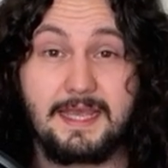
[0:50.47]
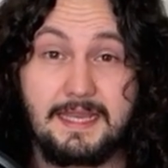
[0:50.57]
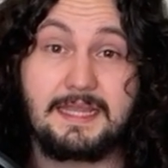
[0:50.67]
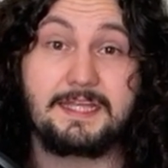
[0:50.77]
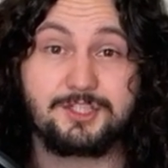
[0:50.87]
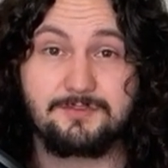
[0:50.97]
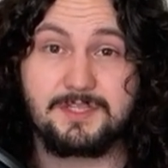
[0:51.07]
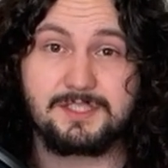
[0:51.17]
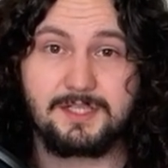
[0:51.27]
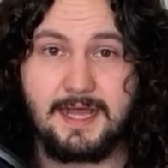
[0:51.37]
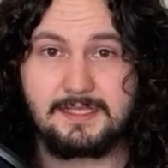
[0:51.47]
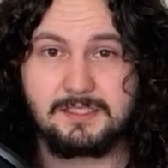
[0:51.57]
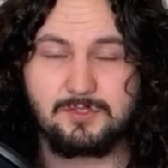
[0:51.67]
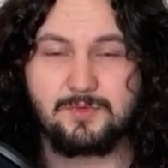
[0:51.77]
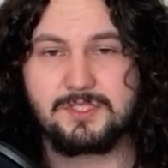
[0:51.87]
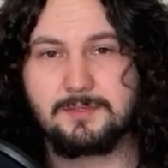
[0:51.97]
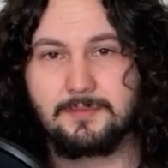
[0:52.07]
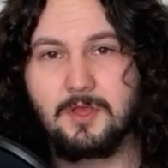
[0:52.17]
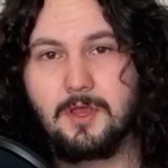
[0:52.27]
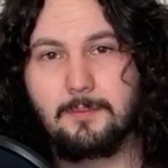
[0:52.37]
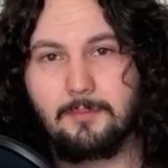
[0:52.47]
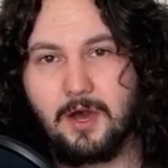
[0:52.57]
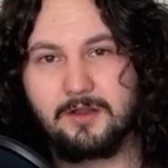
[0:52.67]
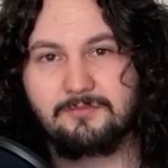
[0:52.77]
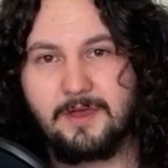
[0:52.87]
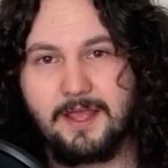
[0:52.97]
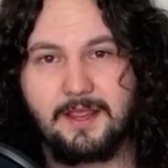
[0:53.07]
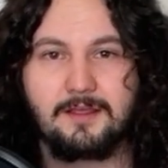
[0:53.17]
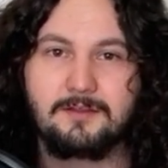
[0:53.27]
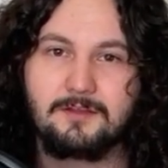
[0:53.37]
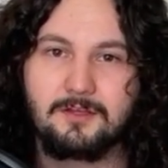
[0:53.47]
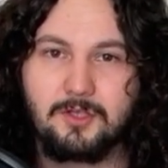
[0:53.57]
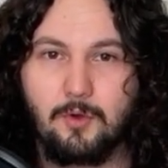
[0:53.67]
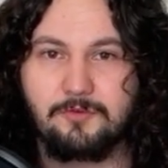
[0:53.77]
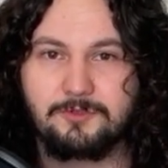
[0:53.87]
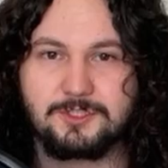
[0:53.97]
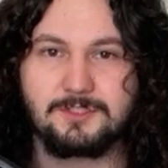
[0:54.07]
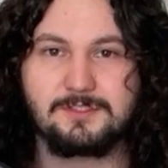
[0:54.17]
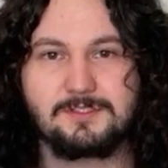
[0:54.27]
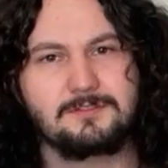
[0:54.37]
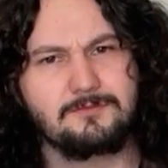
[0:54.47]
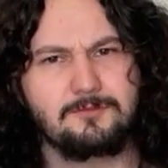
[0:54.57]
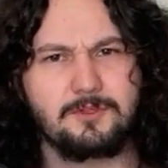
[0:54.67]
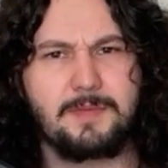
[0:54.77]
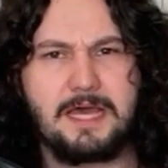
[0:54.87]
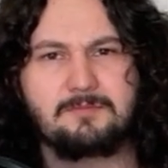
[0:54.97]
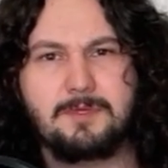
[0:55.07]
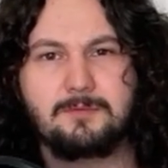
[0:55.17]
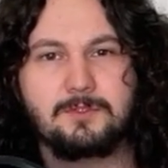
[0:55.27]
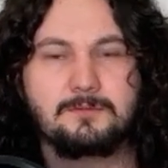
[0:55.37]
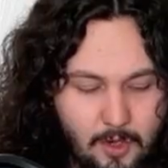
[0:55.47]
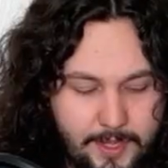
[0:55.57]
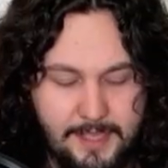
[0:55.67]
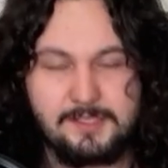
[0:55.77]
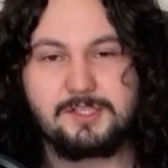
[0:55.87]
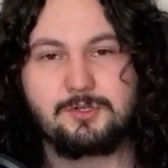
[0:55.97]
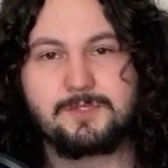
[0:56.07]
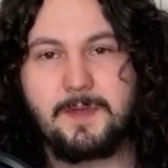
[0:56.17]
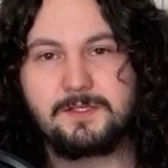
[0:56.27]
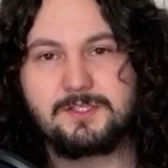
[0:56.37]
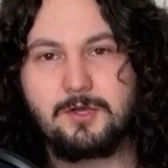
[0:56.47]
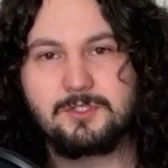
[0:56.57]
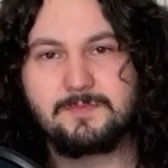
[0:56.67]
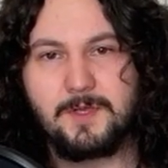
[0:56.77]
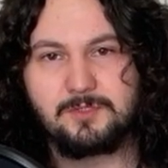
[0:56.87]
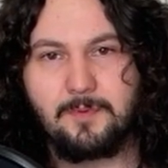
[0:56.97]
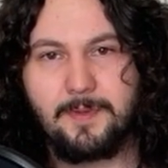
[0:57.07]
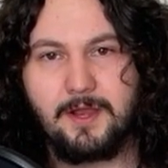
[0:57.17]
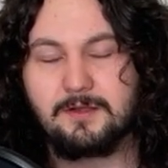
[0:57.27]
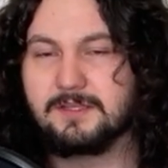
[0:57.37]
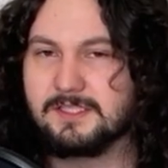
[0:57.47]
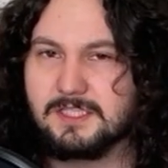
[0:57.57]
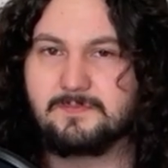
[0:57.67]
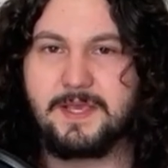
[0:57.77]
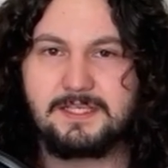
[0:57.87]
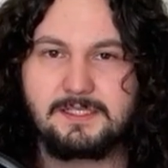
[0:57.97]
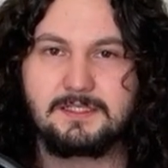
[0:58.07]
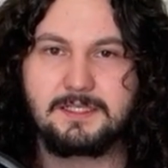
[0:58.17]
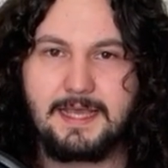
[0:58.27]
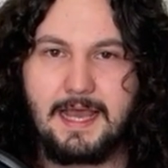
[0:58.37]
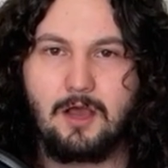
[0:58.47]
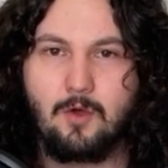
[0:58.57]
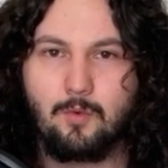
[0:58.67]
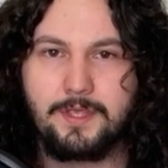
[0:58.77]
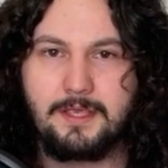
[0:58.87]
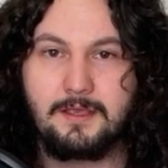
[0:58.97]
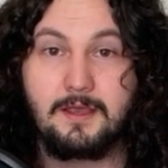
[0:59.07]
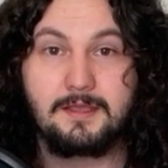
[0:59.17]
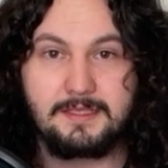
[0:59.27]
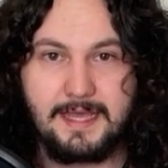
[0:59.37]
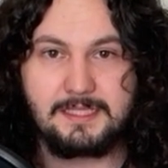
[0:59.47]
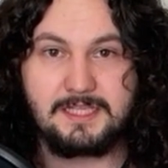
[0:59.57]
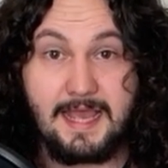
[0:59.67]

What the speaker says: in each of these classes with some modifying coefficients for the math people. Okay, so spells known, spells prepared. This is basically how we get to